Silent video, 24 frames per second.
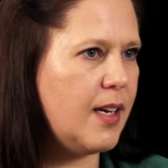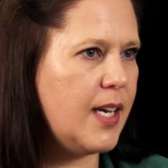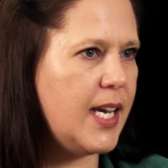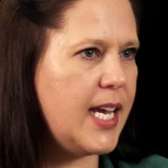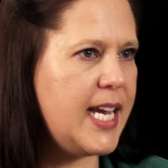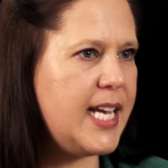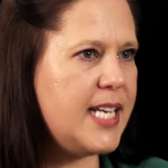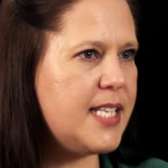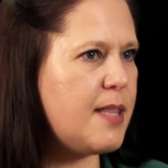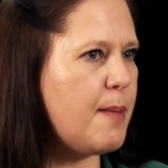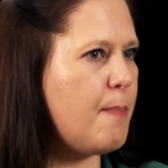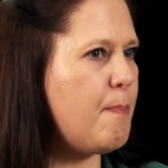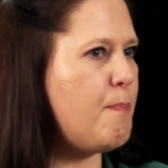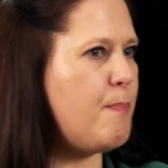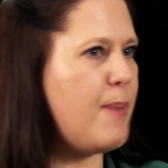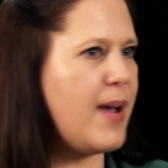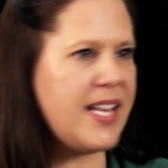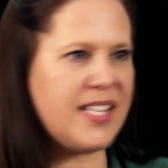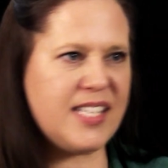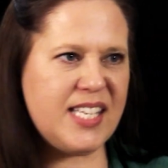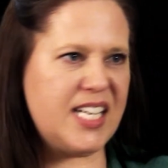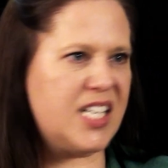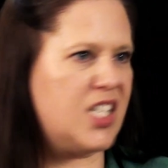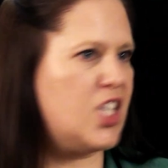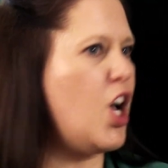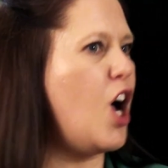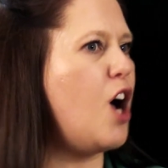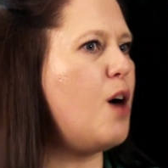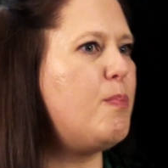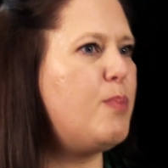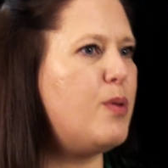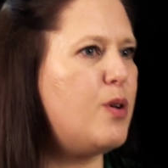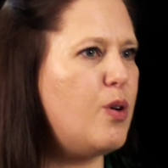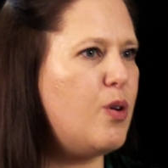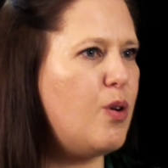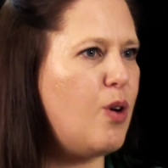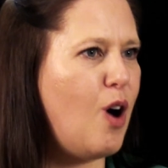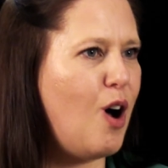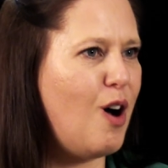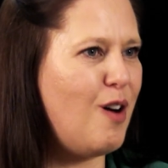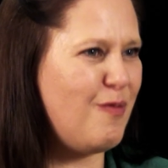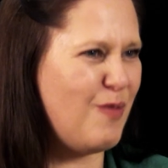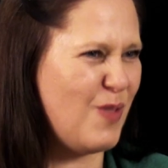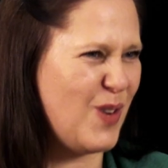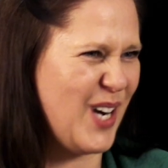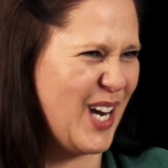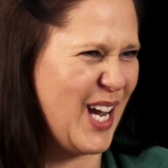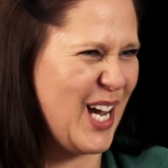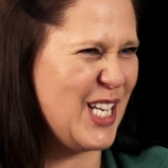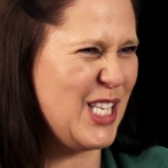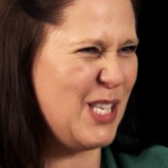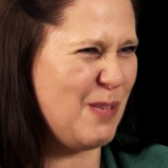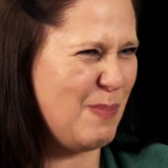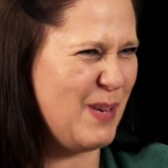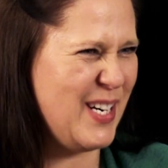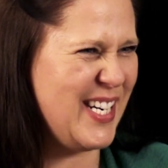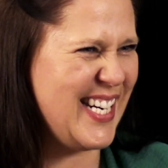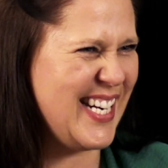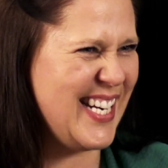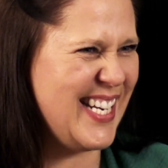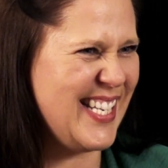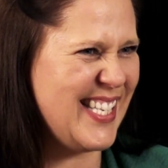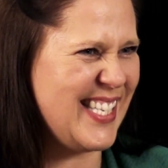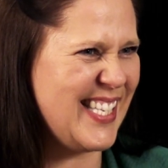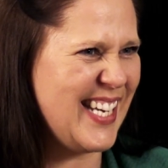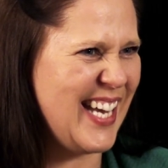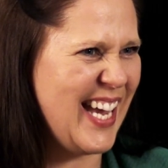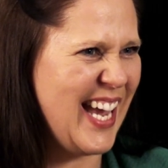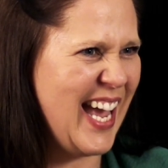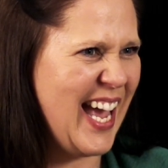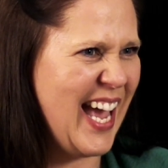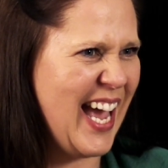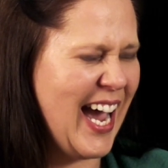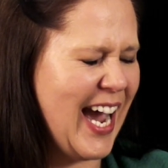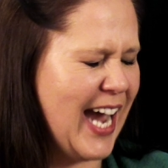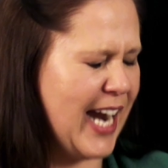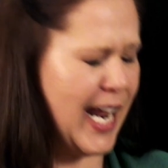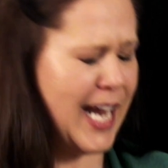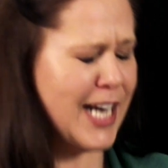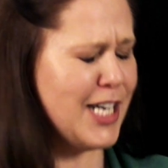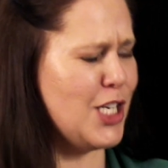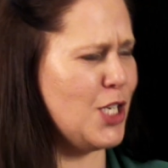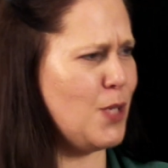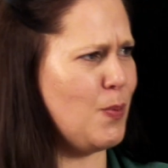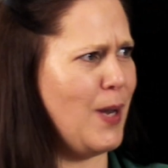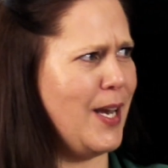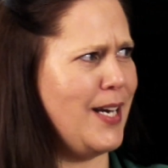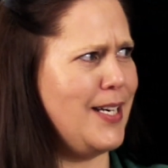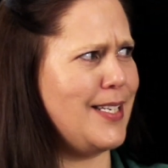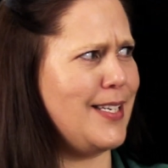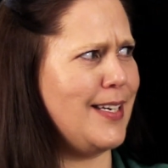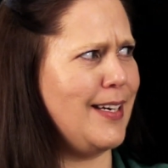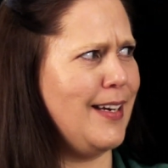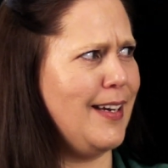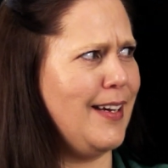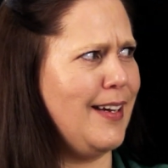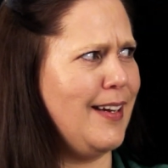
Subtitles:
He is the best example of what a husband is. And I just went,